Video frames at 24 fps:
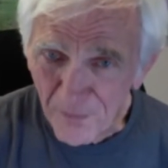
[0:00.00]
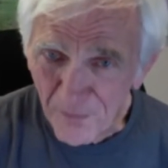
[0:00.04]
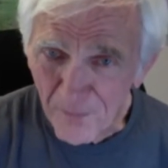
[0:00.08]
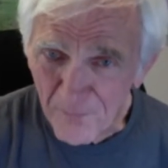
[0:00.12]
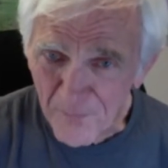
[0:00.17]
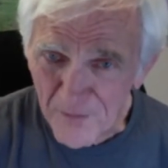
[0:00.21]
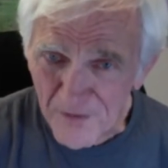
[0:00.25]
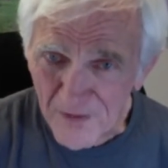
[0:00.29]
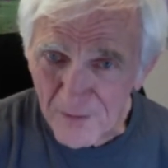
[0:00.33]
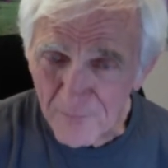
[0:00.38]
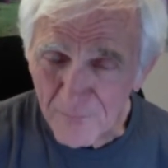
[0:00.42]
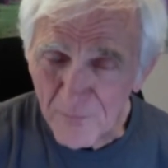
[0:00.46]

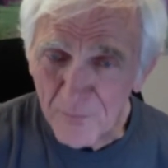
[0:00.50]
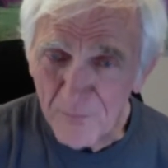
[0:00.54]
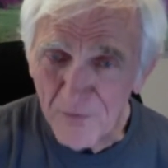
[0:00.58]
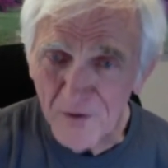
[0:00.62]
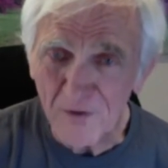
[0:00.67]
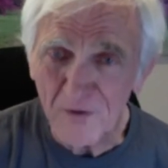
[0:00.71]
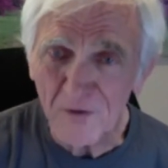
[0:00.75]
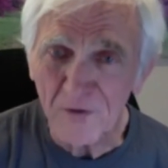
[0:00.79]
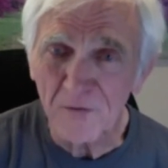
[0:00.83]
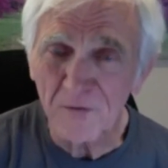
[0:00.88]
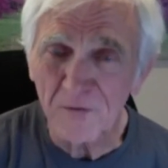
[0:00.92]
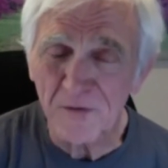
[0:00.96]
became
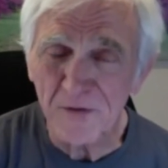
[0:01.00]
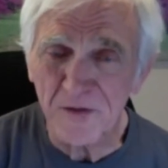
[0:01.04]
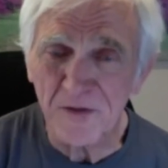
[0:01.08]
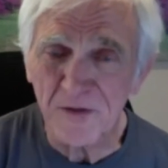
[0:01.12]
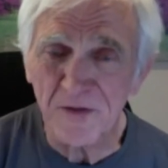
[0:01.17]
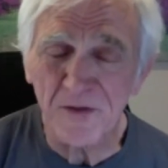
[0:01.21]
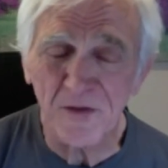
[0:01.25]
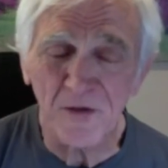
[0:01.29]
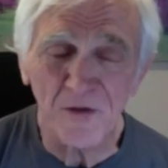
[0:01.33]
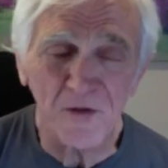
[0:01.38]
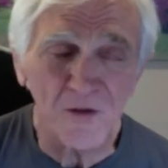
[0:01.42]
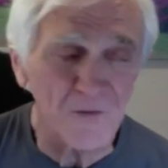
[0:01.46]
apparent it was a
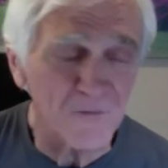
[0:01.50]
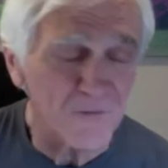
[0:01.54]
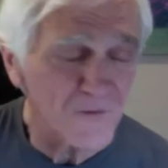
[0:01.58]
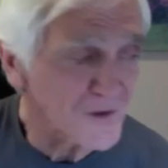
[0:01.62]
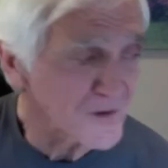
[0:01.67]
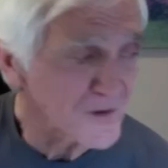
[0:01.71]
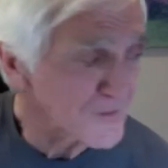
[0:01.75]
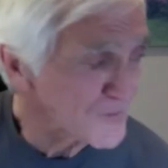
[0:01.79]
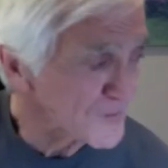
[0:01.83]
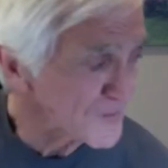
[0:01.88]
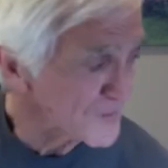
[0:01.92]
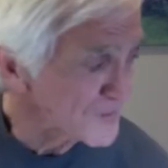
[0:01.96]

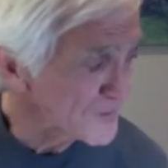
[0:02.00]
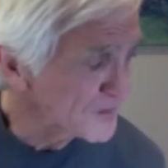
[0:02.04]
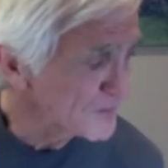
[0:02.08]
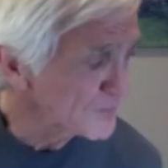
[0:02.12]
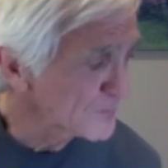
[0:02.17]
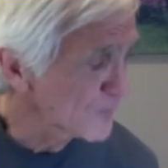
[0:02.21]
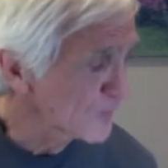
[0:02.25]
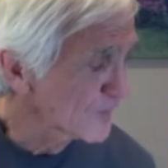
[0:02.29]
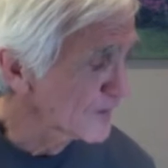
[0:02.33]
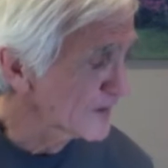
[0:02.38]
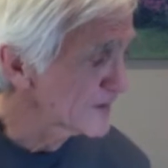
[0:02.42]
significant turning point.